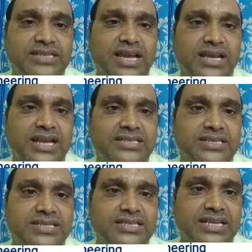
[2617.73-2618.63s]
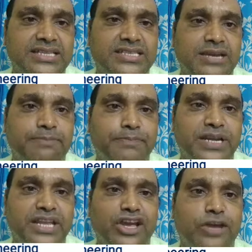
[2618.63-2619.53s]
long as it is less than
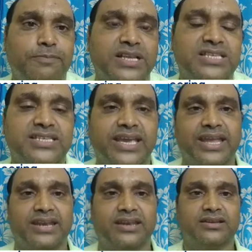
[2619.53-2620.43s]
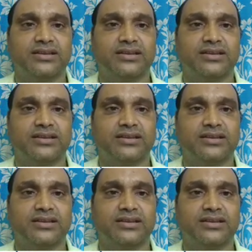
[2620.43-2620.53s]
PTR plus N.